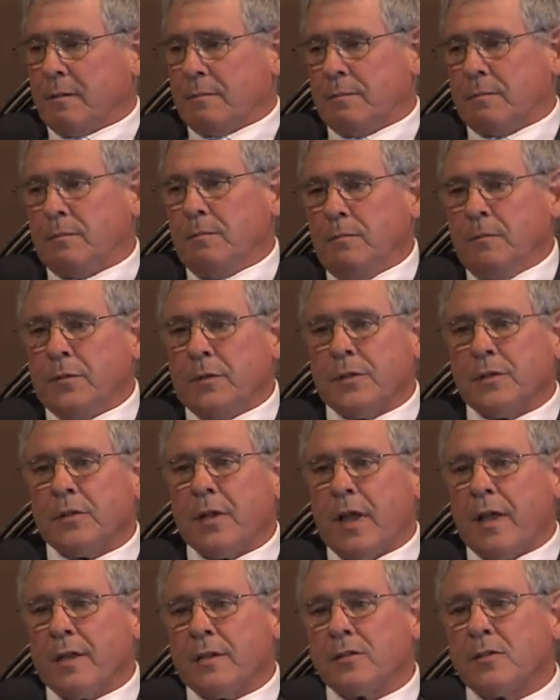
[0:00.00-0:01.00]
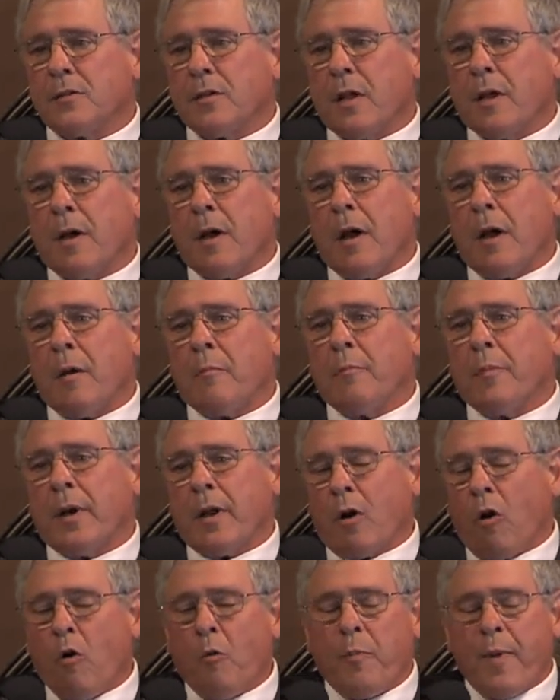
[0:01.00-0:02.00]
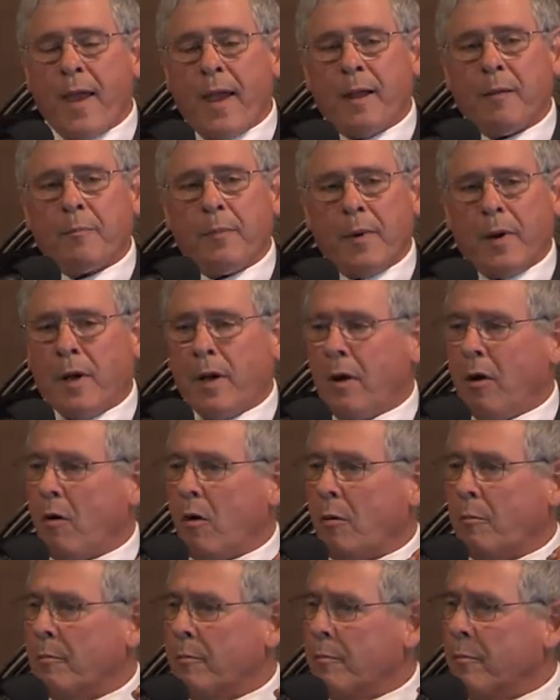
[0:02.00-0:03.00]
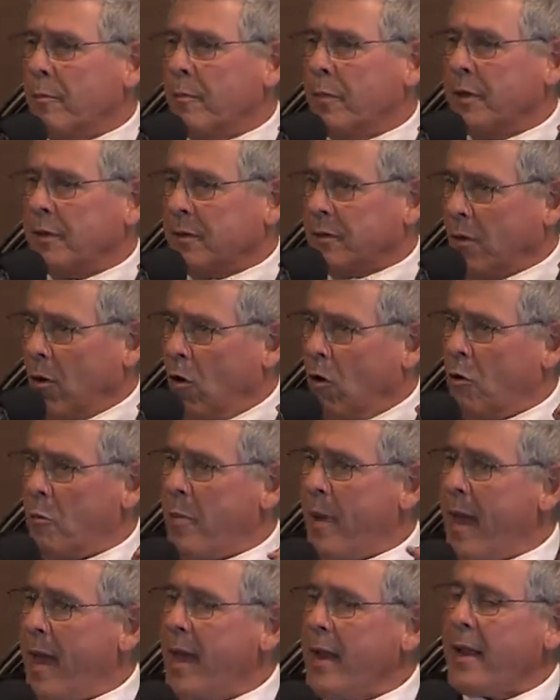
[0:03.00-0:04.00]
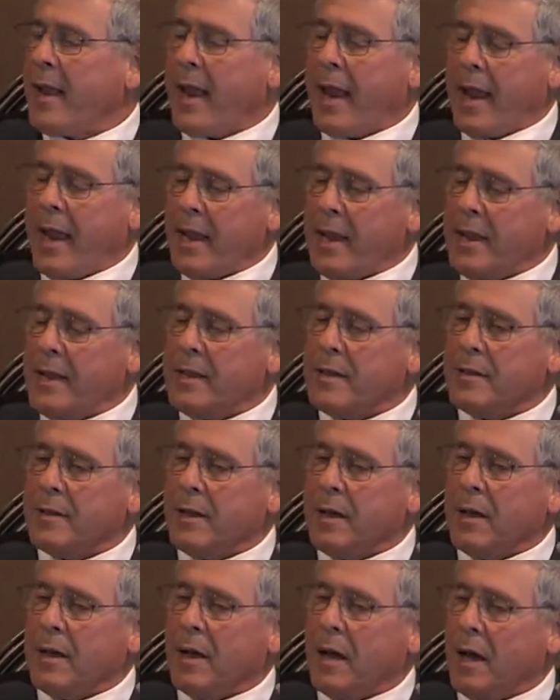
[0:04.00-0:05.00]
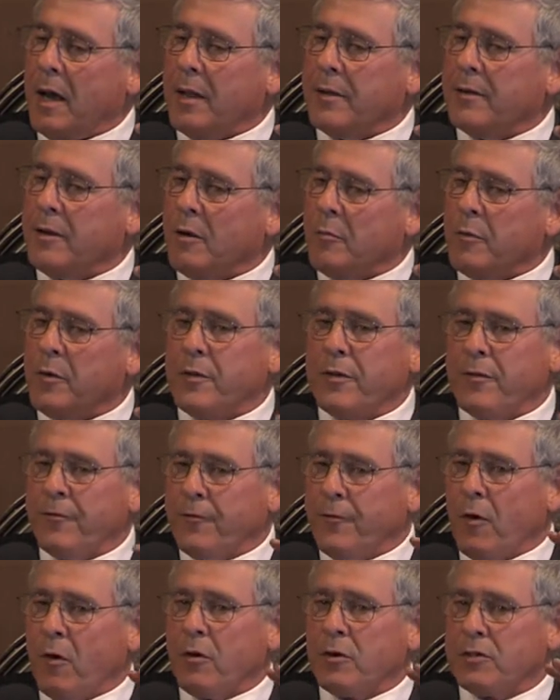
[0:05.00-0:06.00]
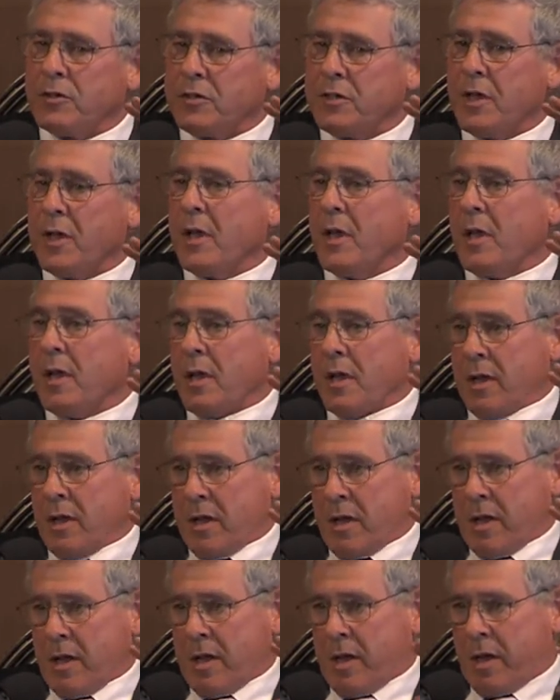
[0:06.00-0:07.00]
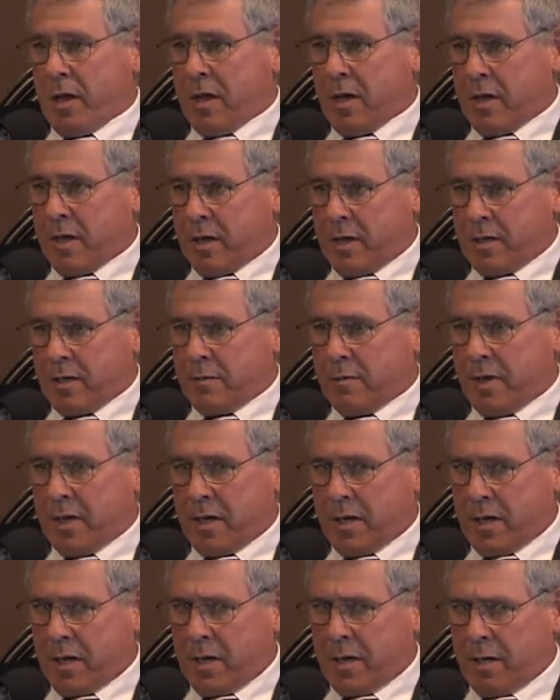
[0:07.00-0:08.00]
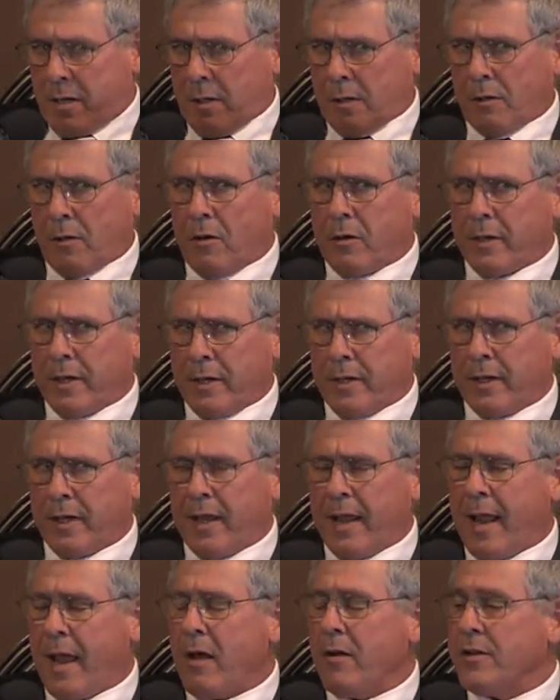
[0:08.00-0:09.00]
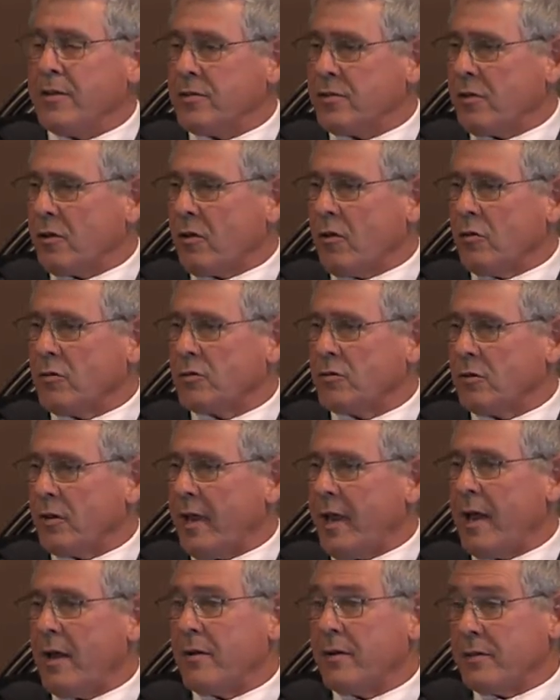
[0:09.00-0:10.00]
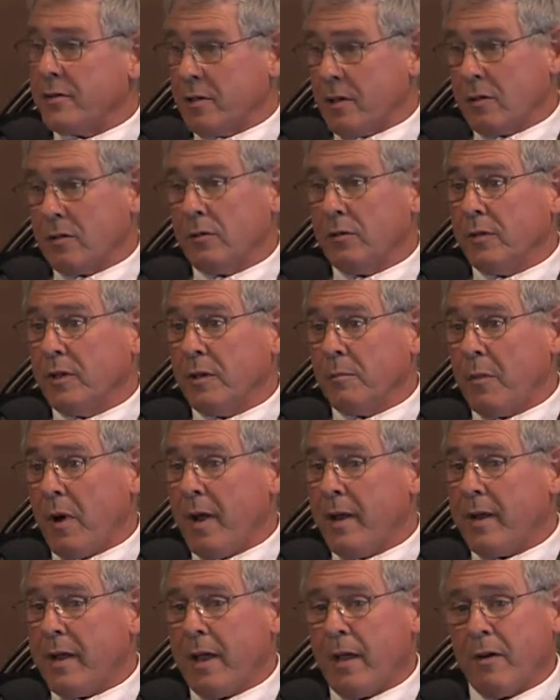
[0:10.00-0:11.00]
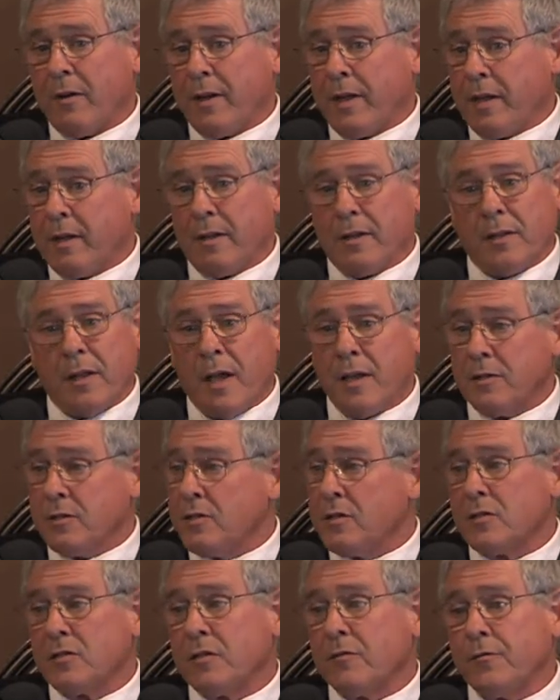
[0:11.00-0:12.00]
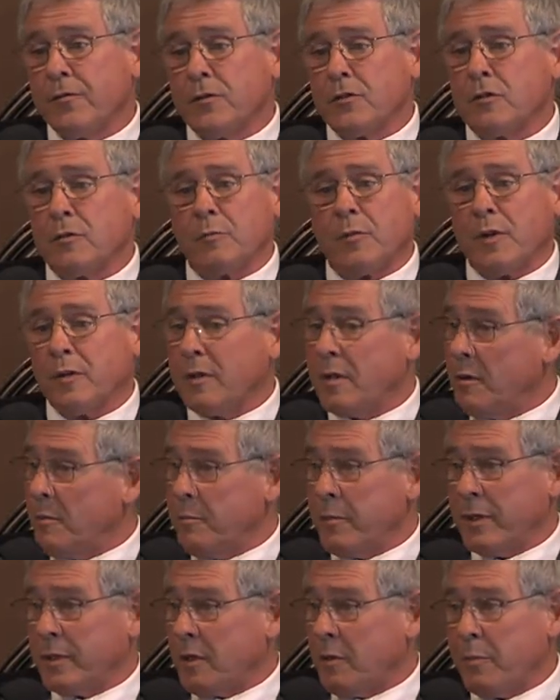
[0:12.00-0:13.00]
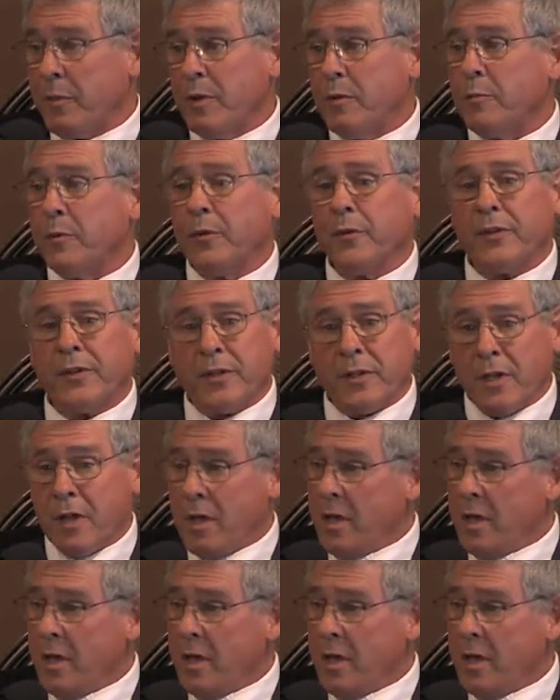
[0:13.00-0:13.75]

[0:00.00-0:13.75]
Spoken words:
But OPAC and a number of the folks in the counties, the coastal counties, including my county, not just the fishermen, but the people that